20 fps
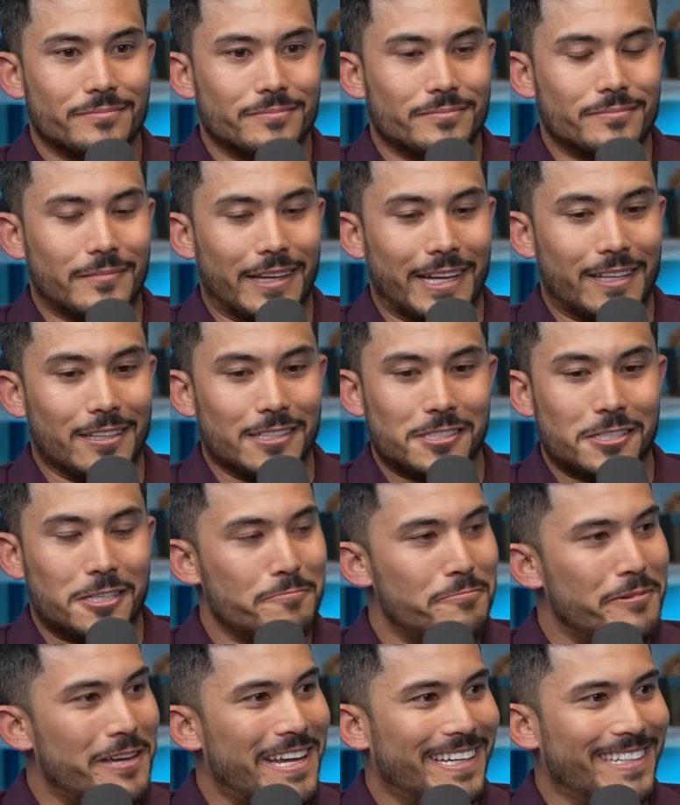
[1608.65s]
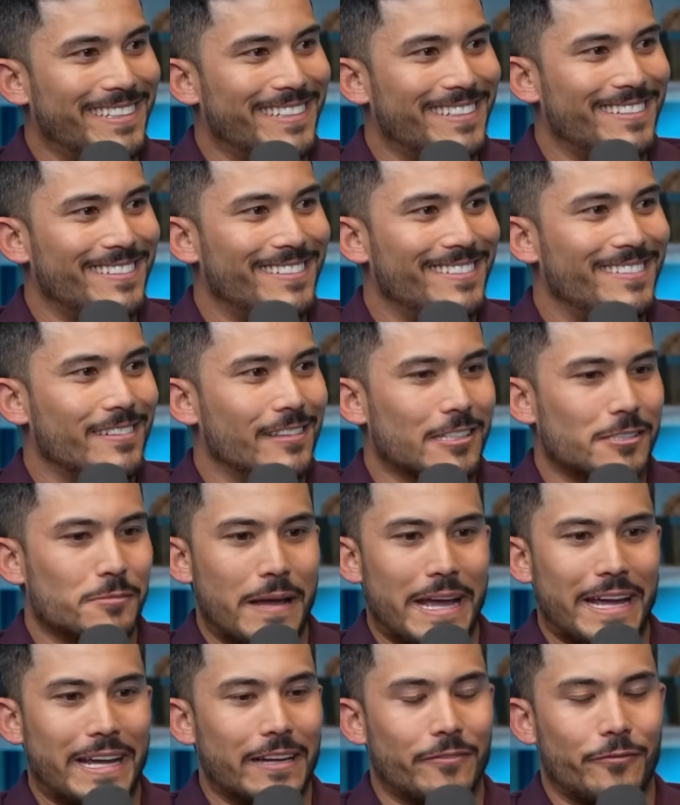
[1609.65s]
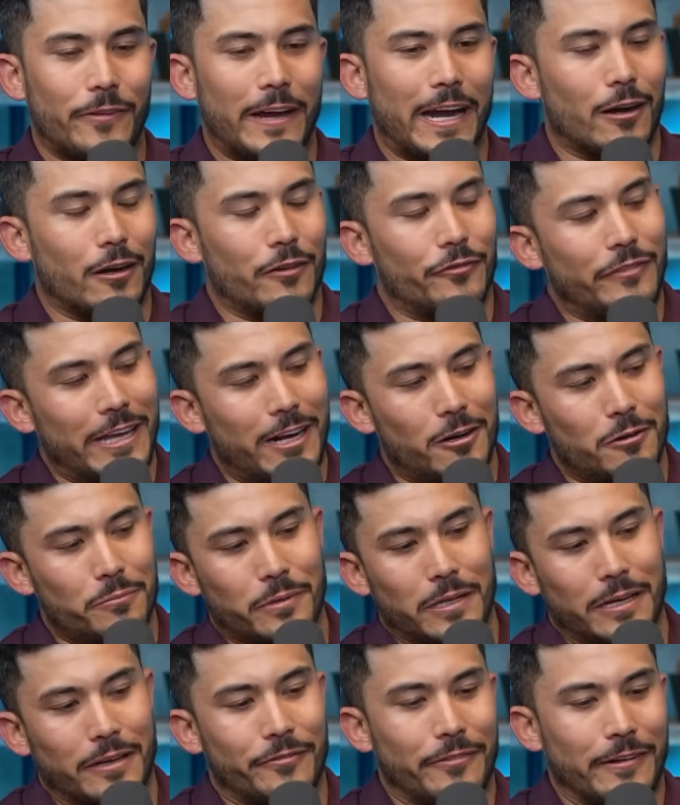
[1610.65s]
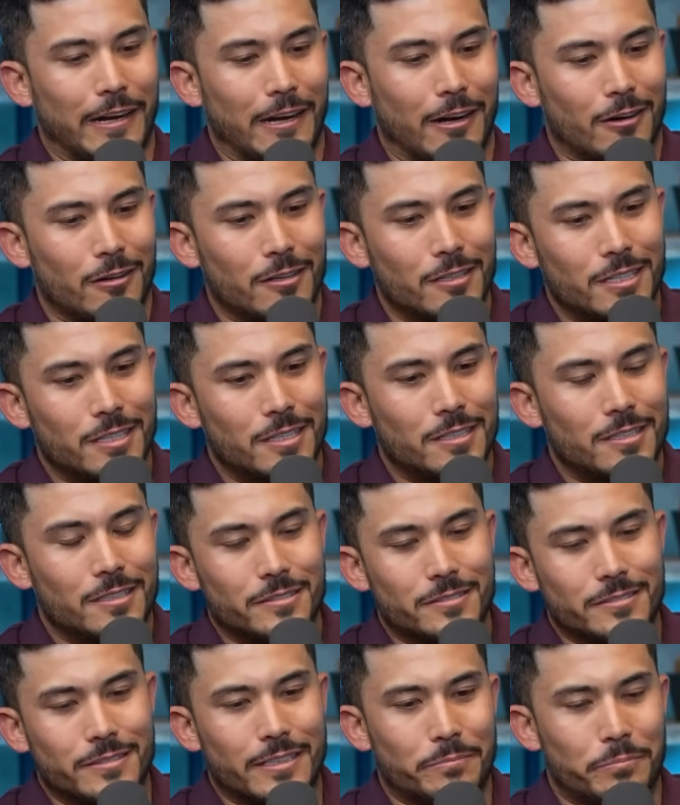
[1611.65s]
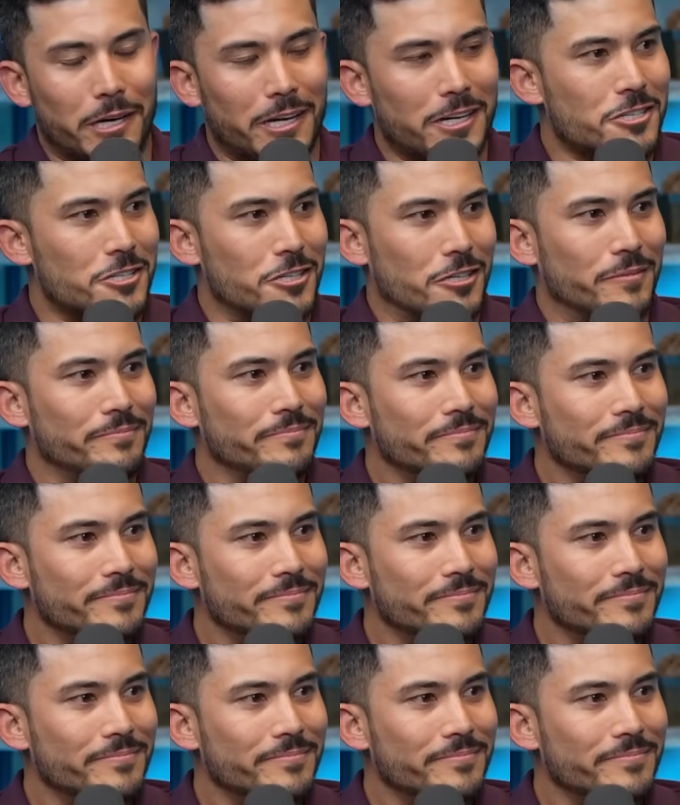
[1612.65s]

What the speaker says: Like, let's compete. Let's make it fair. If they don't play fair, then punish them.